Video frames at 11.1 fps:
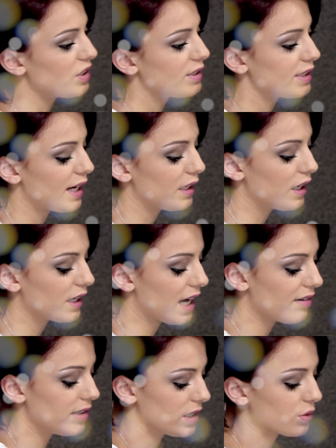I sang a
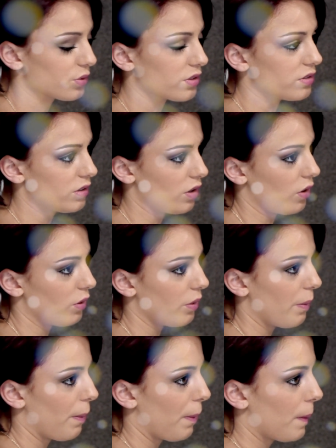Carrie Hilson song,
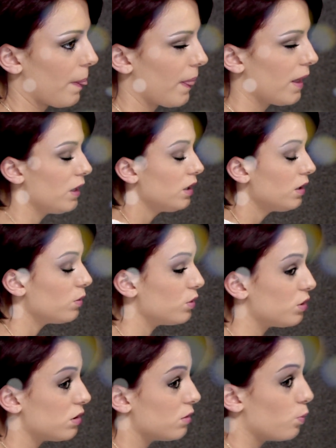
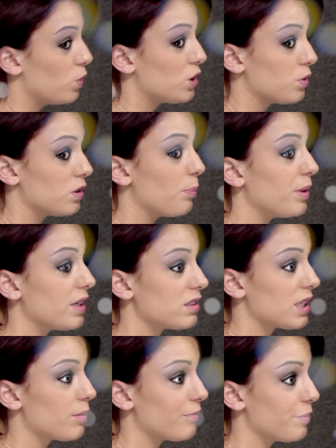which was a big
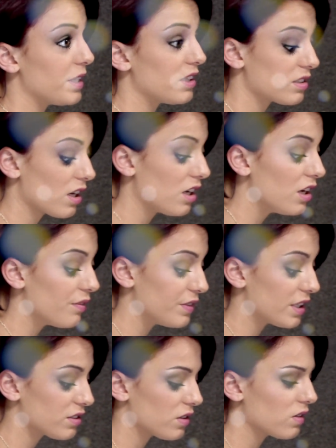step for me, because I loved
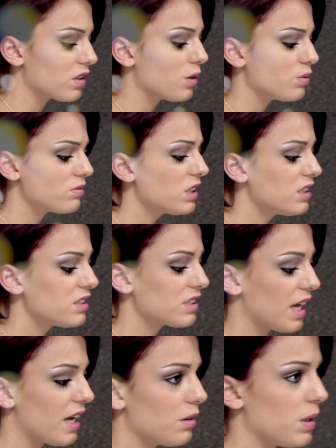that song and I was really
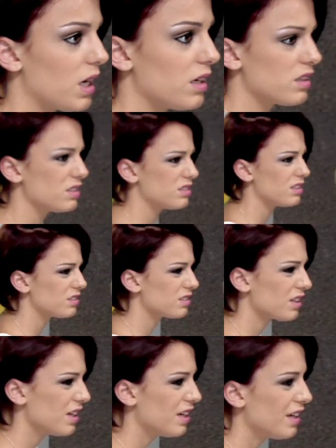scared about it, because
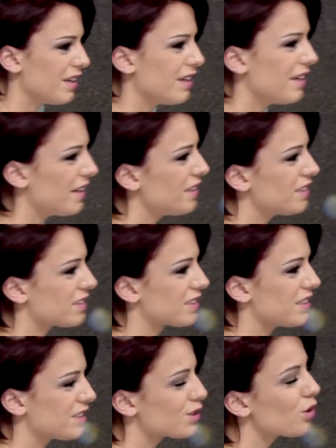
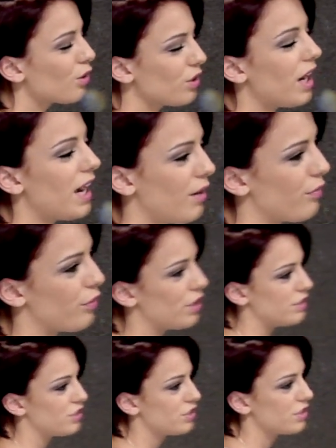it's not your
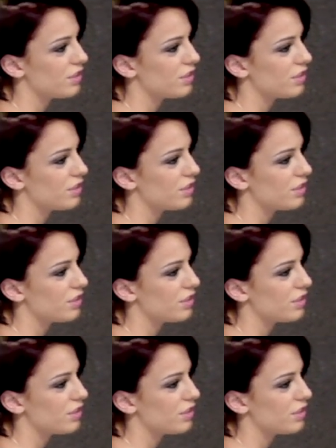average